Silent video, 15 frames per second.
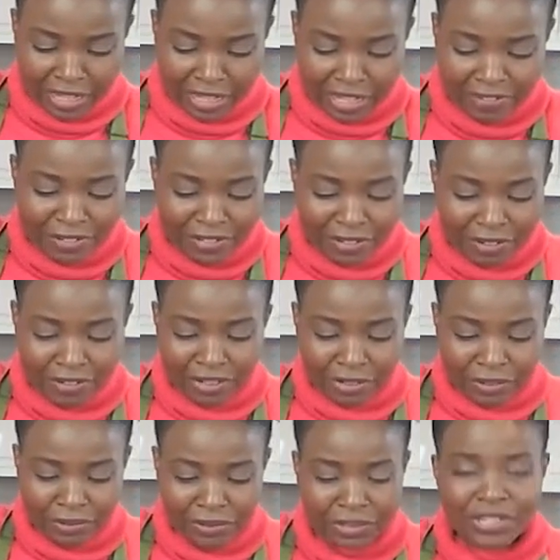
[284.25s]
If you don't
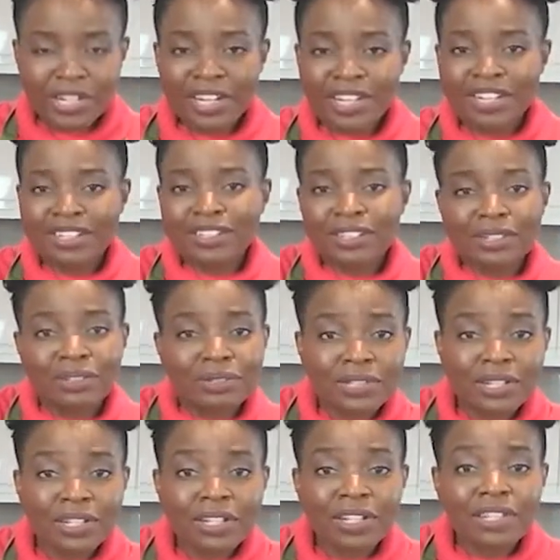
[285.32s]
like courgette, use
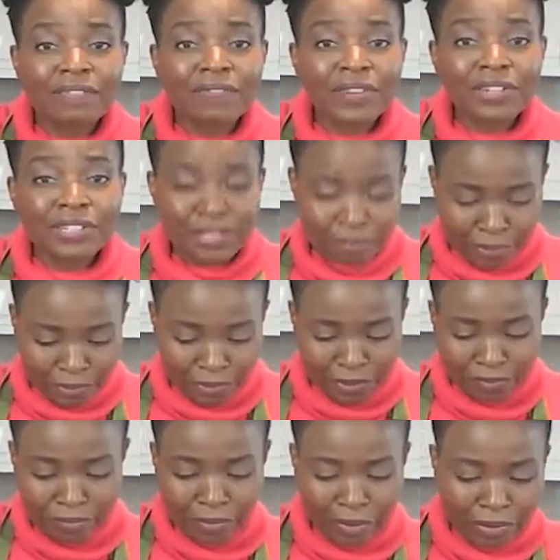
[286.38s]
another vegetable
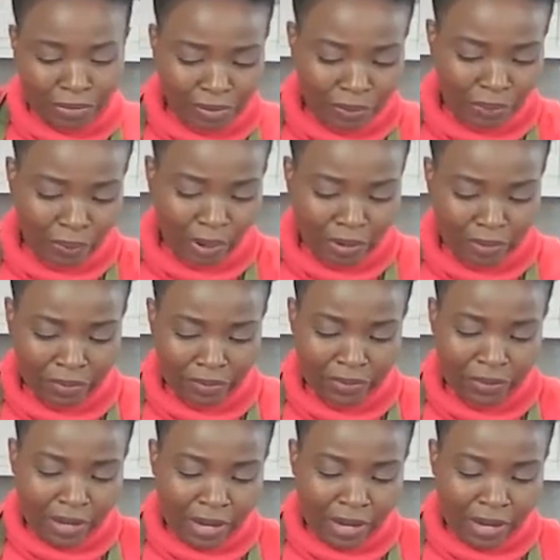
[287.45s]
that roasts well.